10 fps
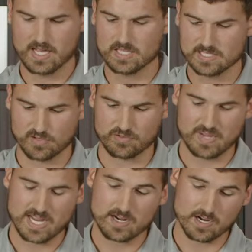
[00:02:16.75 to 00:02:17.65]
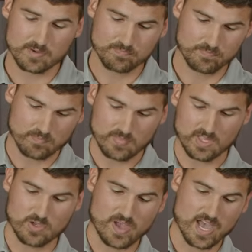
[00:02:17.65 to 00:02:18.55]
So from here
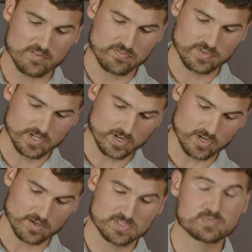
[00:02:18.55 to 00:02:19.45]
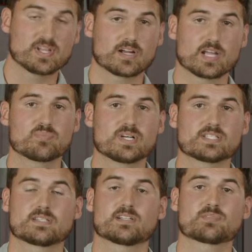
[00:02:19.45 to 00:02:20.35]
you have your speaker inputs
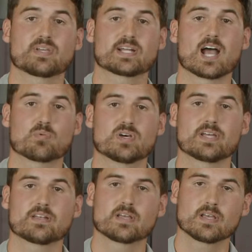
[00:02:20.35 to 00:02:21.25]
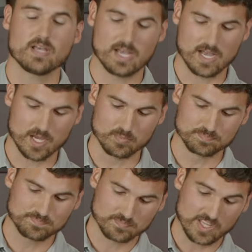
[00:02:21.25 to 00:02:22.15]
and your speaker output
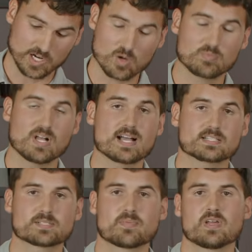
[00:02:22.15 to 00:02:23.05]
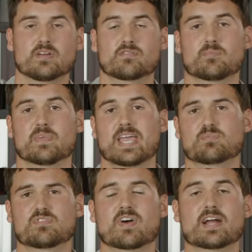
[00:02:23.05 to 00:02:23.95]
Euro blocks. From the
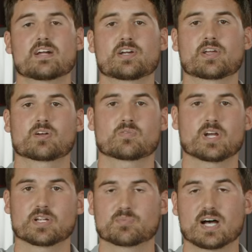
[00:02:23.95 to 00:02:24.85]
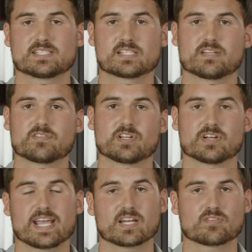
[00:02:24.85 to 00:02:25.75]
amplifier, you're going to run your positive and your
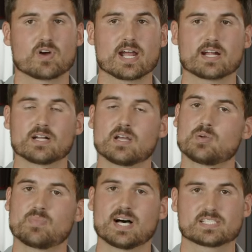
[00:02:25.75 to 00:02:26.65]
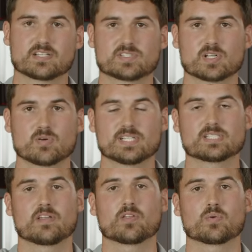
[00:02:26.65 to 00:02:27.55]
negative wire. Positive is always
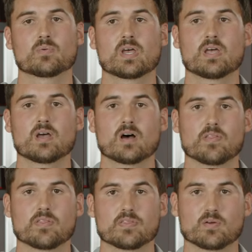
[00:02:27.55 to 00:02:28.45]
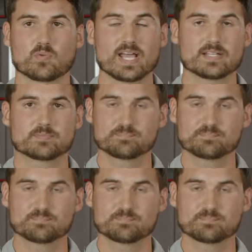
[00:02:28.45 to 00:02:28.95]
on the red.